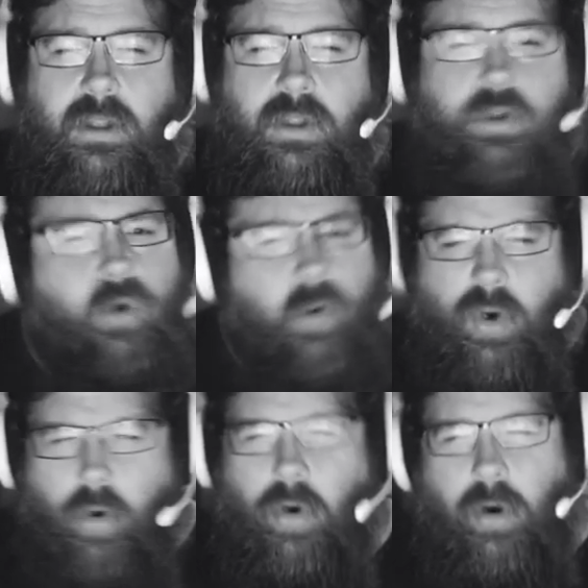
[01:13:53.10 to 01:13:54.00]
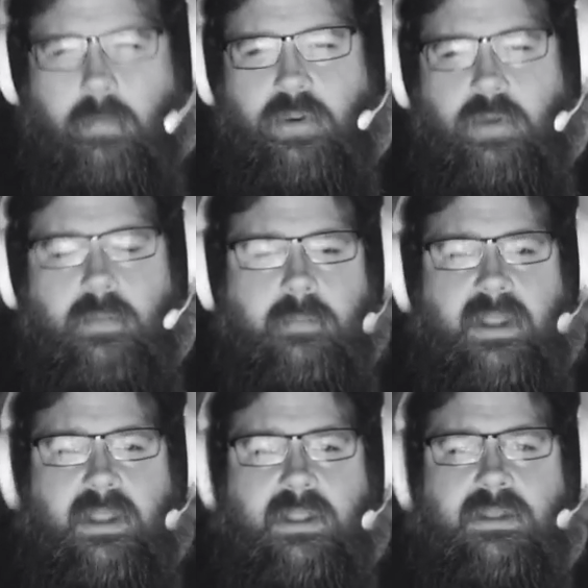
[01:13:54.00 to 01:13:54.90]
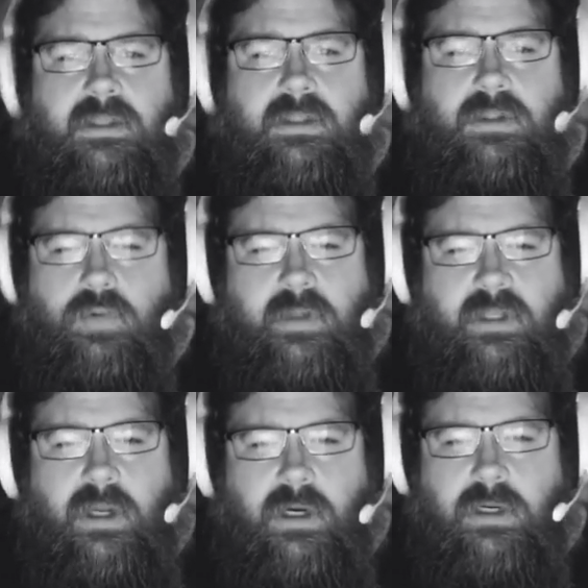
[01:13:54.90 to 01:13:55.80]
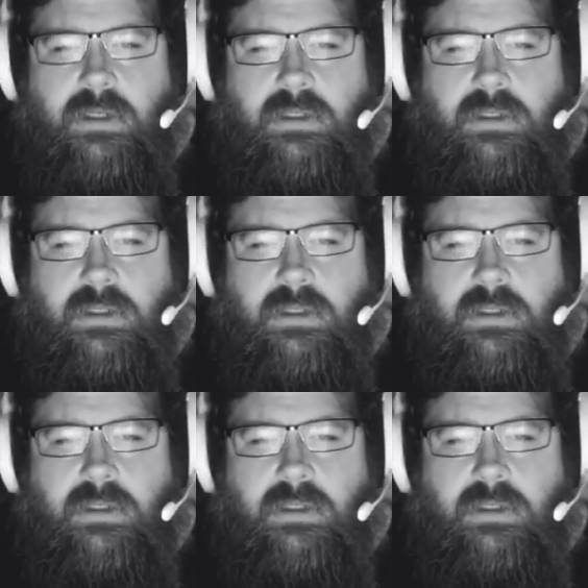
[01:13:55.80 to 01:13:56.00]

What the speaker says: You're a horrible human being. You really are.